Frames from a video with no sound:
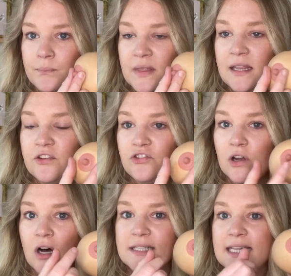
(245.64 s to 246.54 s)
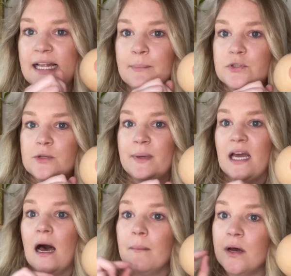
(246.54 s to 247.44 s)
This should cause the nipple to
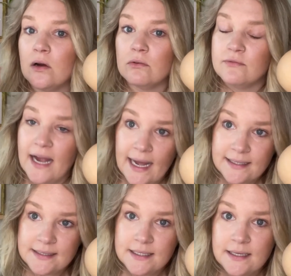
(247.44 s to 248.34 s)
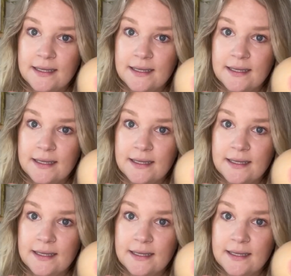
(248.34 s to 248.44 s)
become erect.